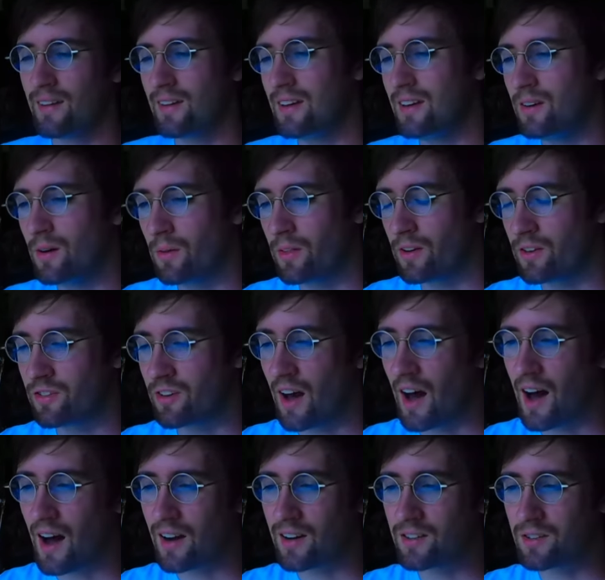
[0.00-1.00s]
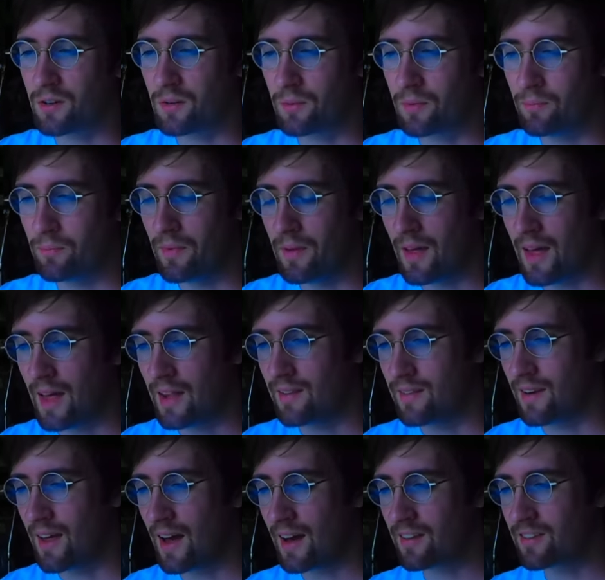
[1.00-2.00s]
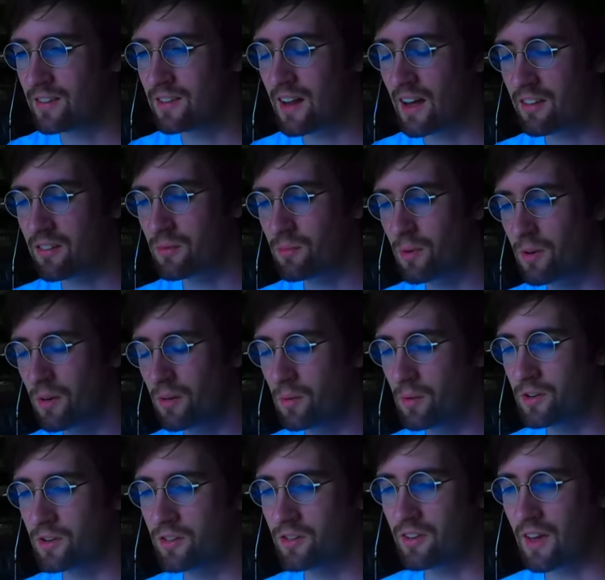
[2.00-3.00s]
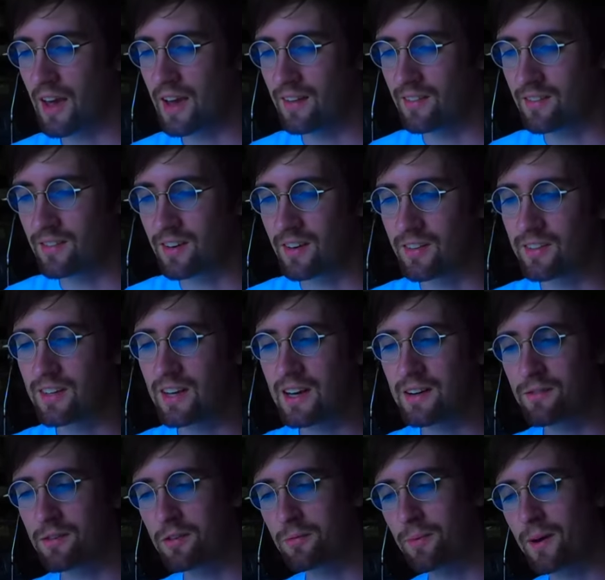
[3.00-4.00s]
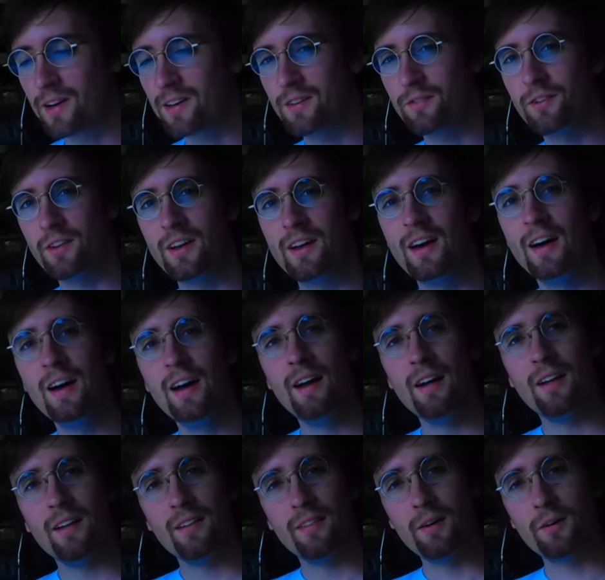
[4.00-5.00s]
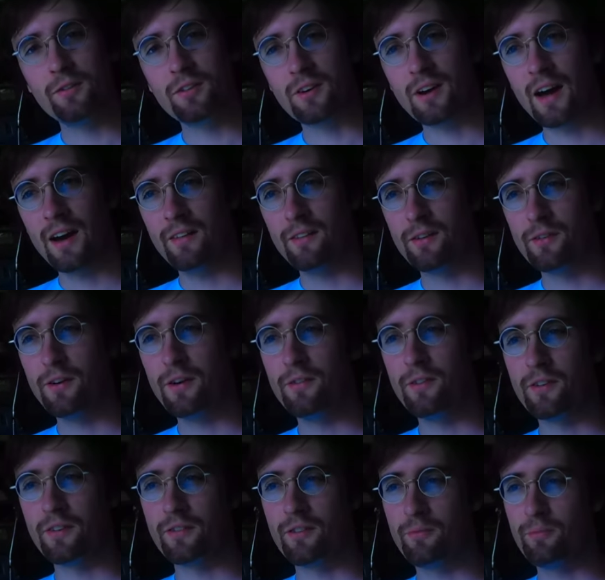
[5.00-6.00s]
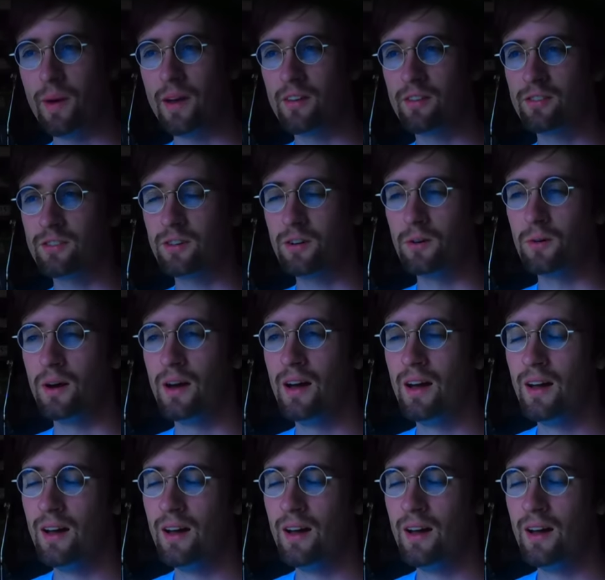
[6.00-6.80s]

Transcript: You know, there's octal and hexadecimal, which is eight and sixteen, respectively. Those are kind of derivatives of base two.